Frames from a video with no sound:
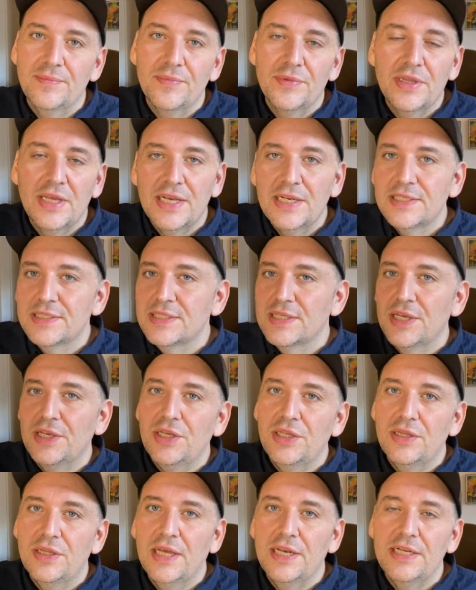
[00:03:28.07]
things
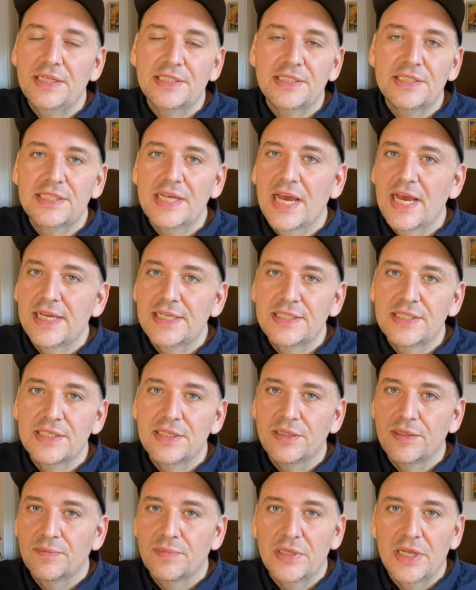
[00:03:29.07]
that they need to test
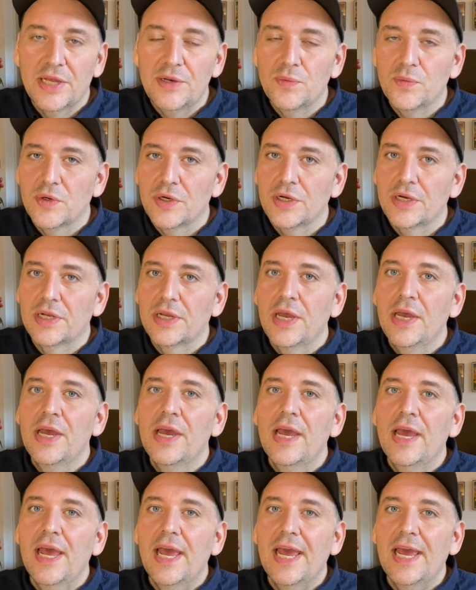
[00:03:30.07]
in the blood work,
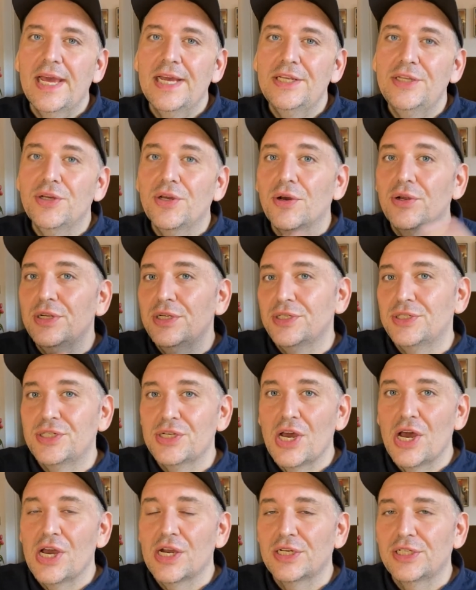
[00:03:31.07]
and you go to your
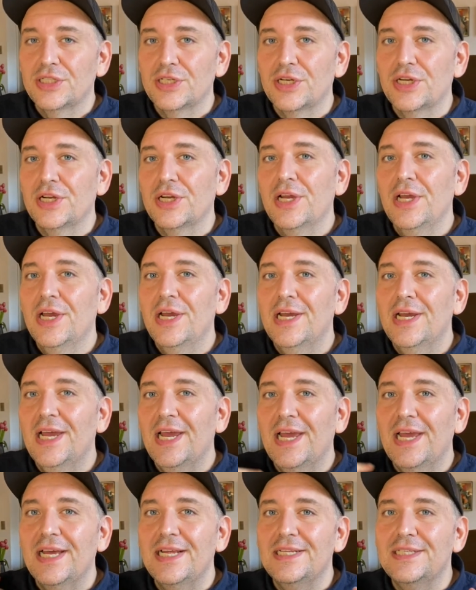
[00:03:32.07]
doctor
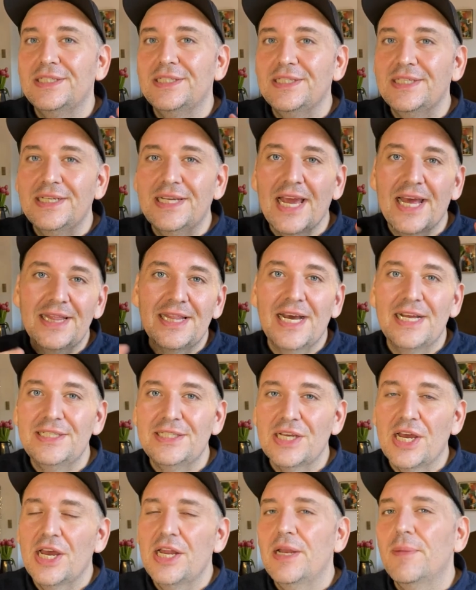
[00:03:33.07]
and get that
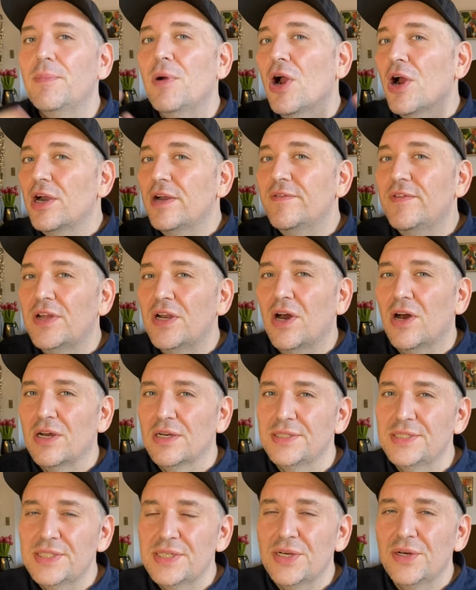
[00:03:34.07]
done. Part of it
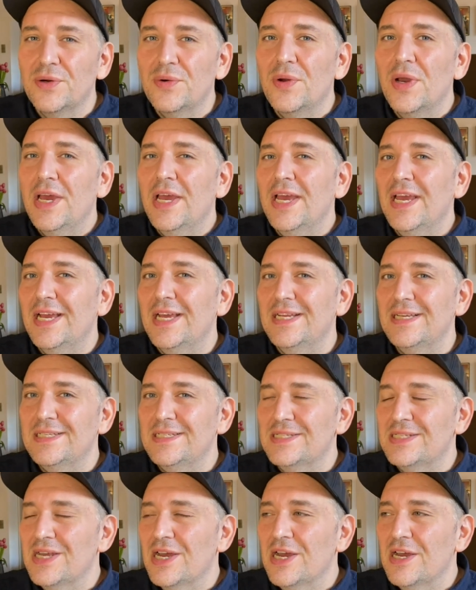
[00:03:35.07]
also
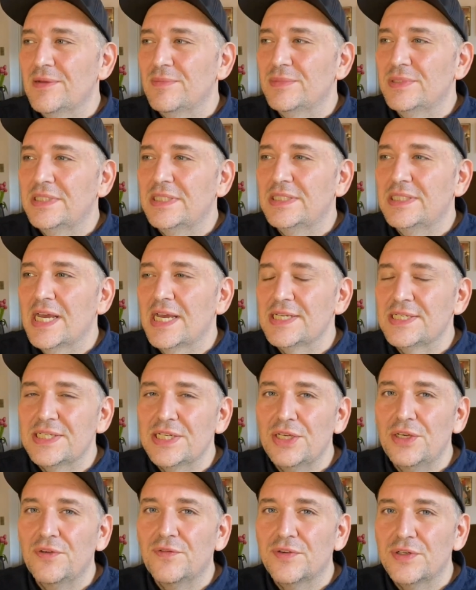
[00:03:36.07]
is
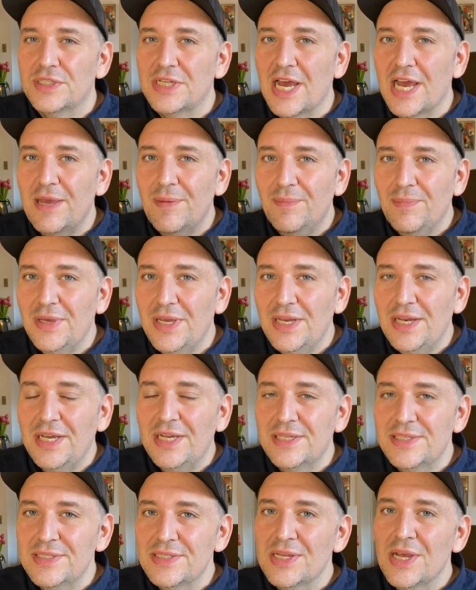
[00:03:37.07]
testing you for
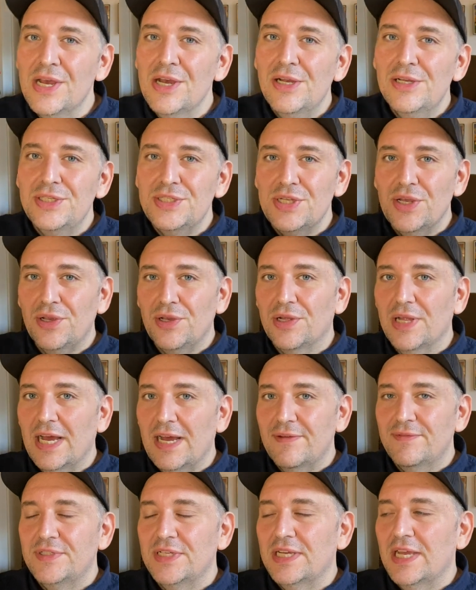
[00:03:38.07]
diabetes. So you'll
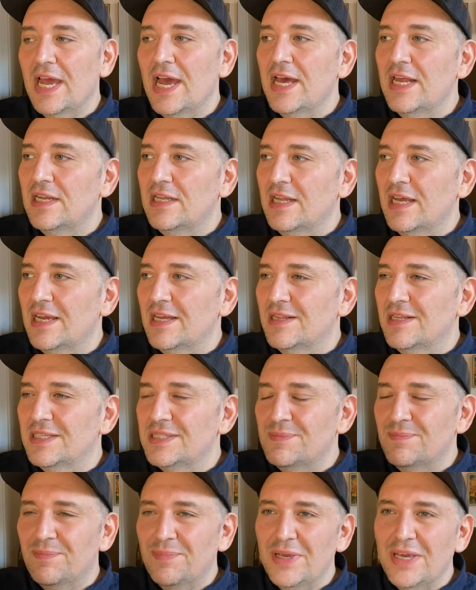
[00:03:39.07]
have to get like
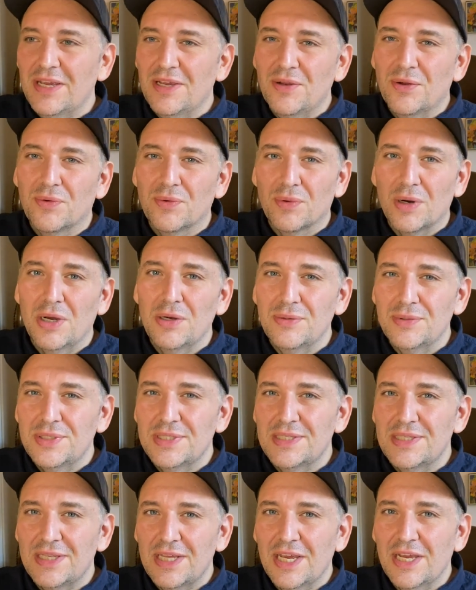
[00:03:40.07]
this big
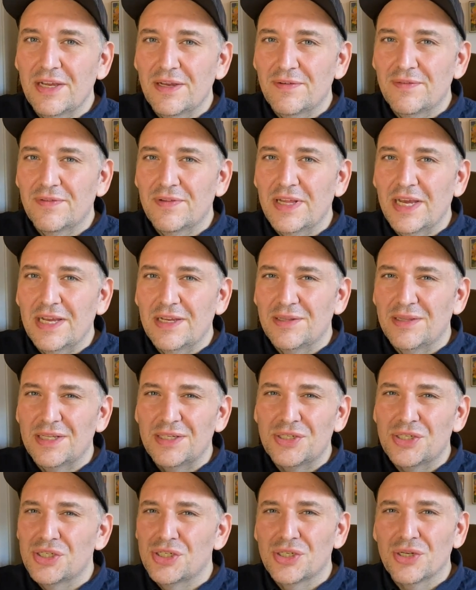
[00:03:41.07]
gross thing of like
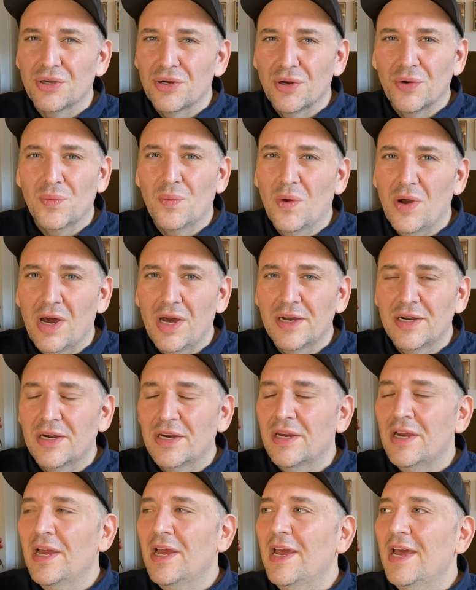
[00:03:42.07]
this sugar
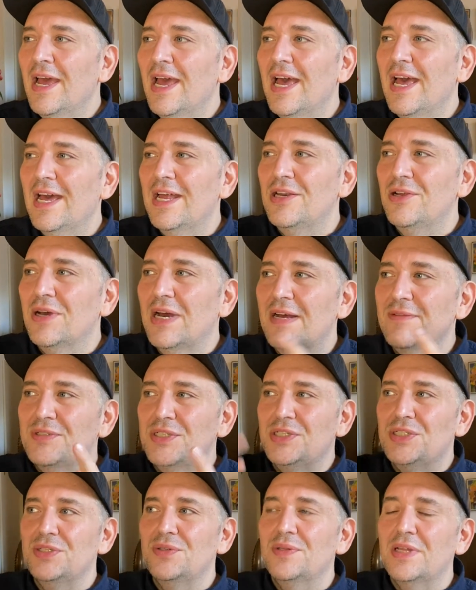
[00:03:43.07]
water, and you'll have to
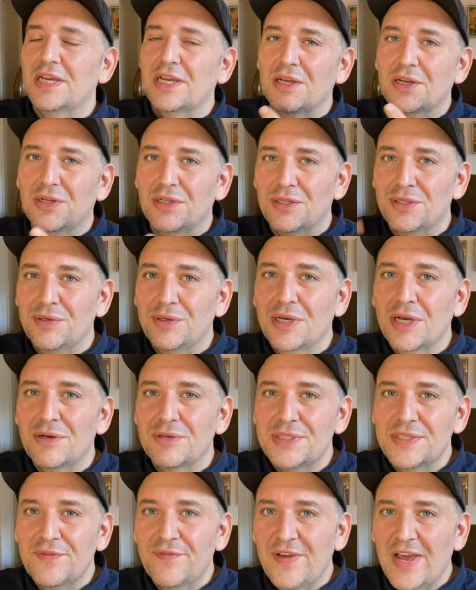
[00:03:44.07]
do like a
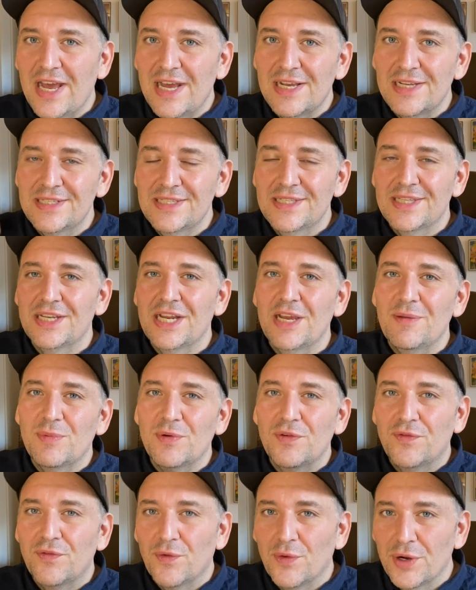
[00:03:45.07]
glucose fast the night
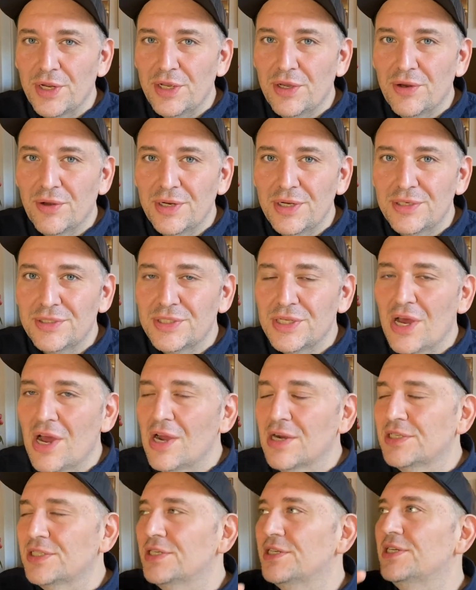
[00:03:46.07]
before you go to your
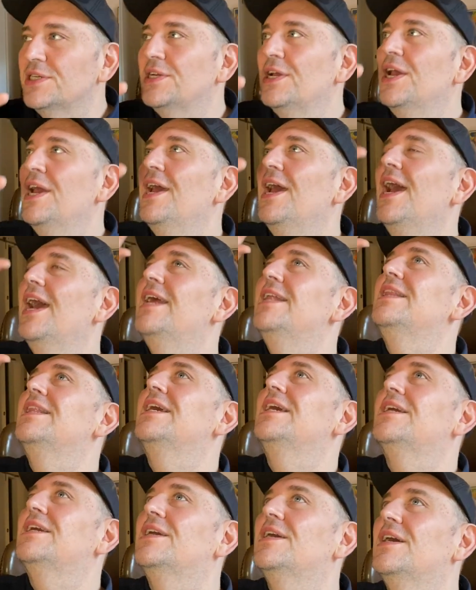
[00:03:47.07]
doctor. And
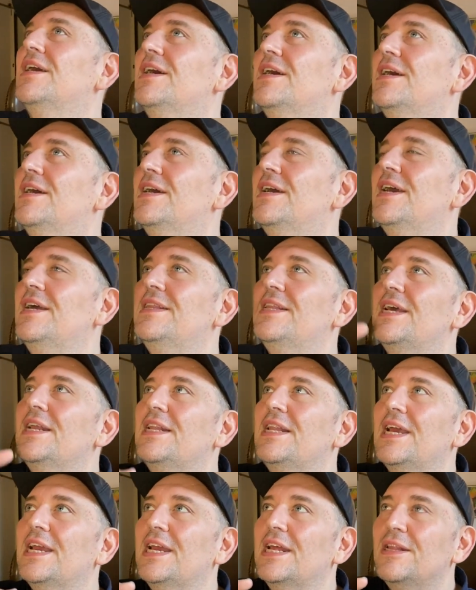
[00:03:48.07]
like,
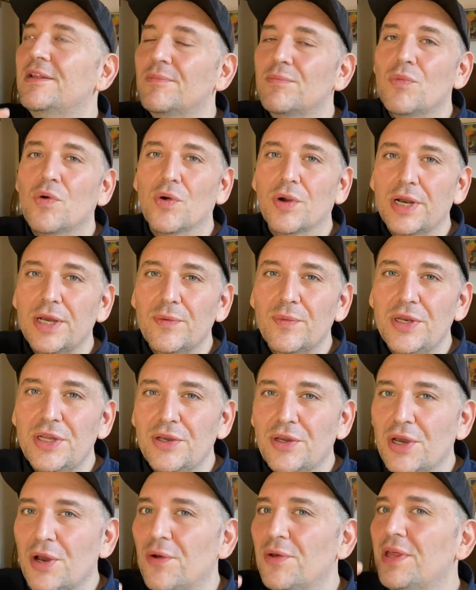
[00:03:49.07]
in the morning when you
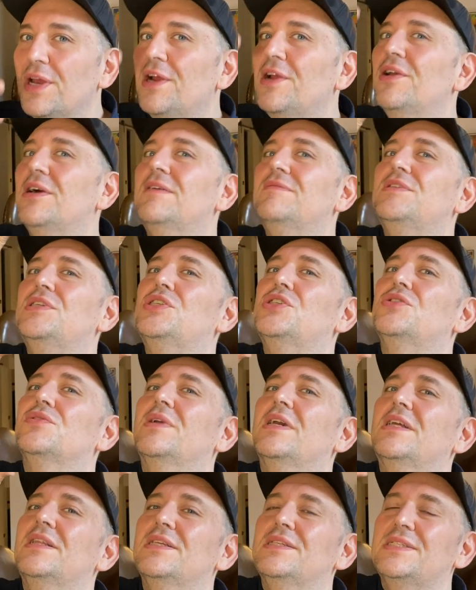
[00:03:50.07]
go there, you'll have to
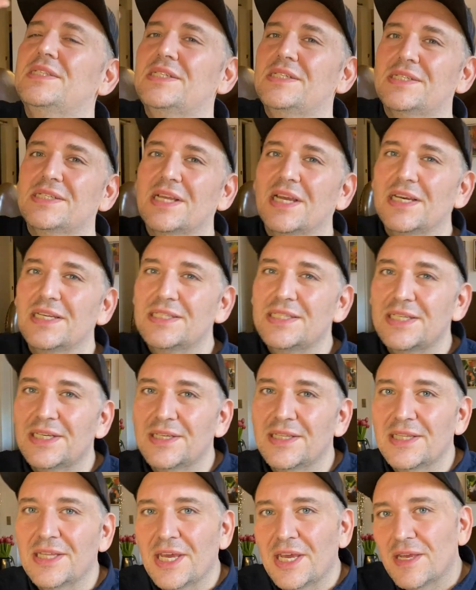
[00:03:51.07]
drink this disgusting
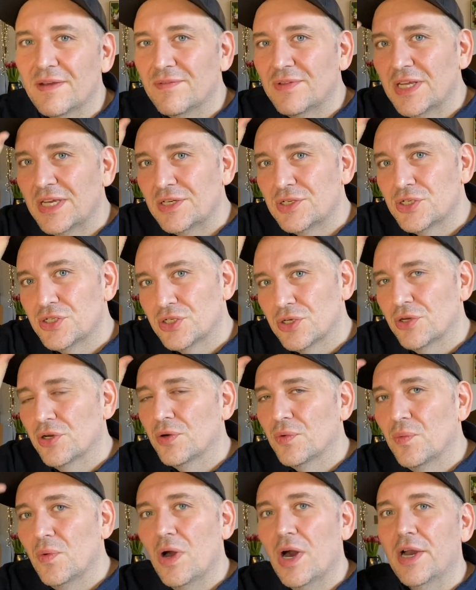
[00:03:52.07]
thing of like sugar
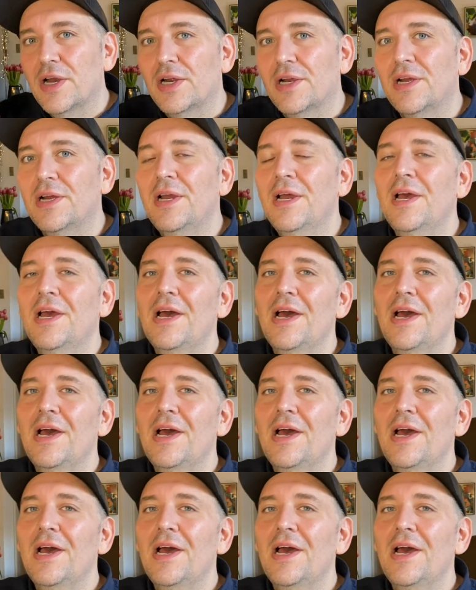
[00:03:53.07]
water.